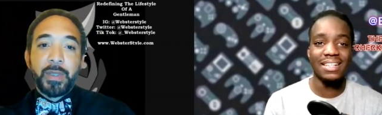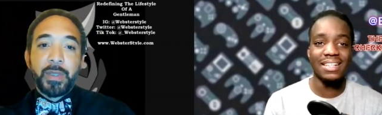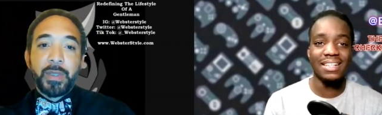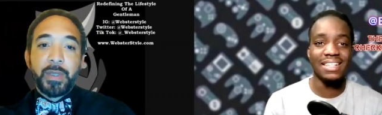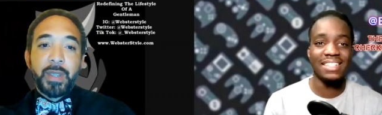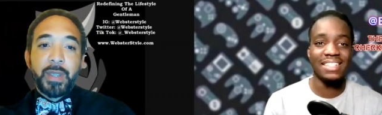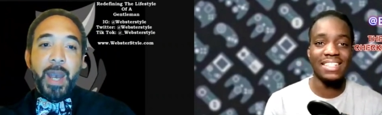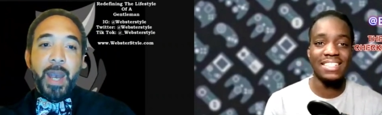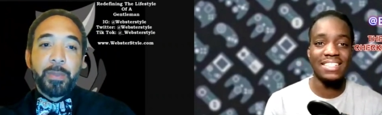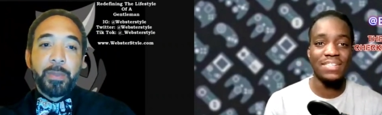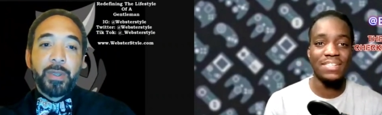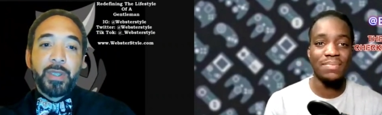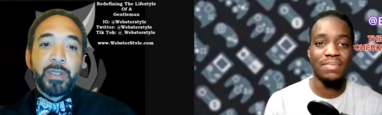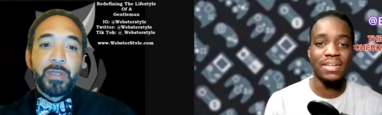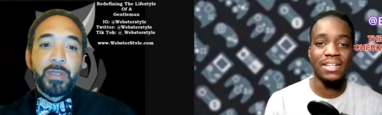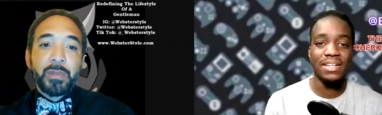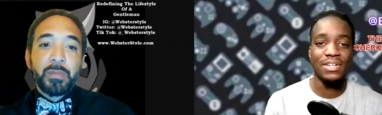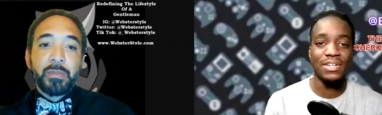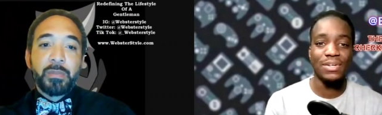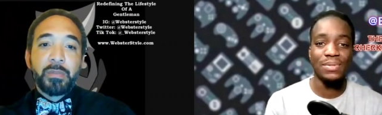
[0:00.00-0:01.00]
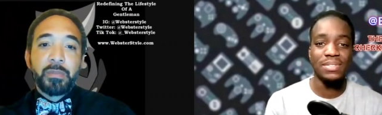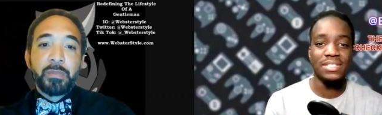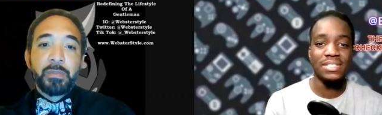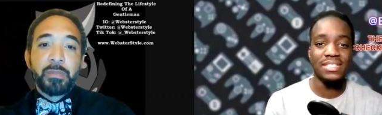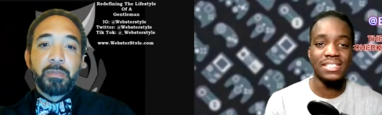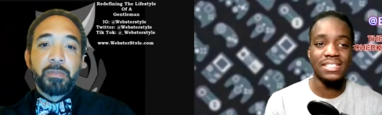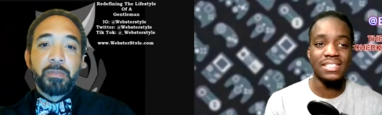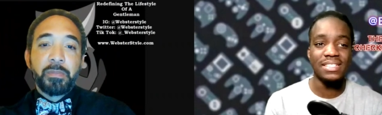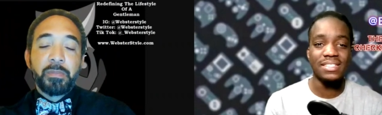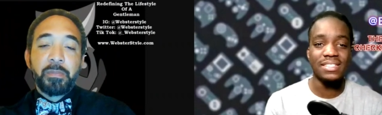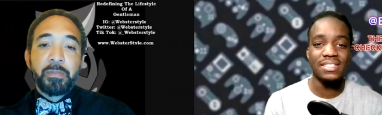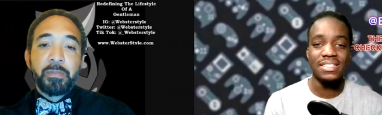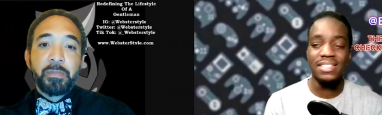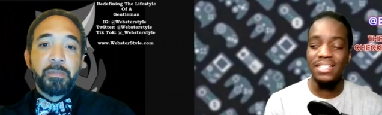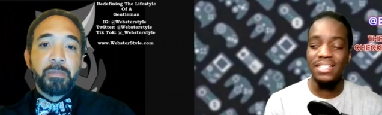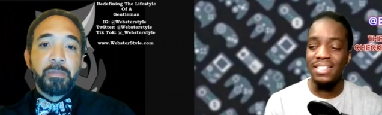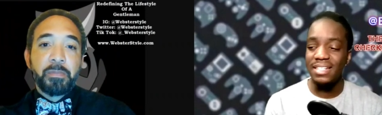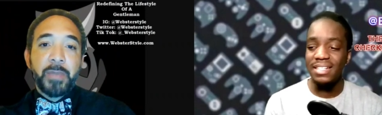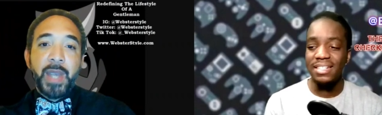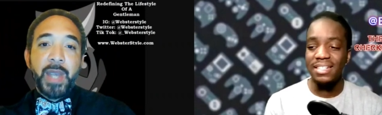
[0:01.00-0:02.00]
Speaker 1: capitalism no sense.
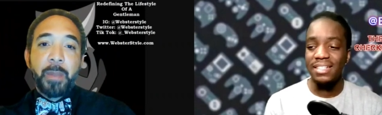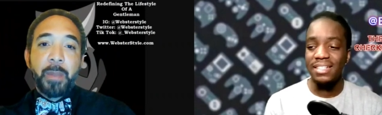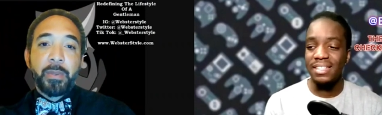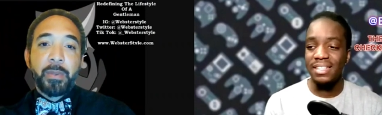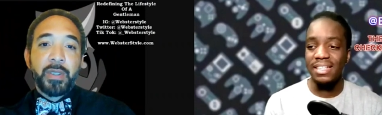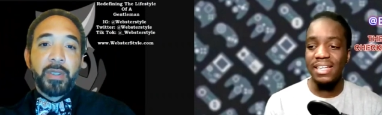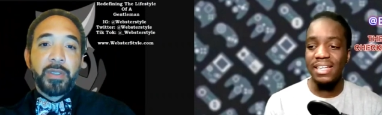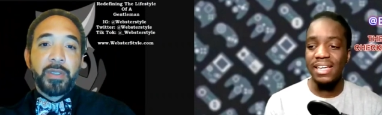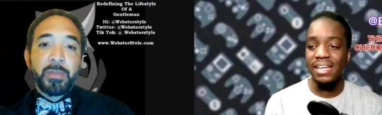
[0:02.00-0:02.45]
Capitalism.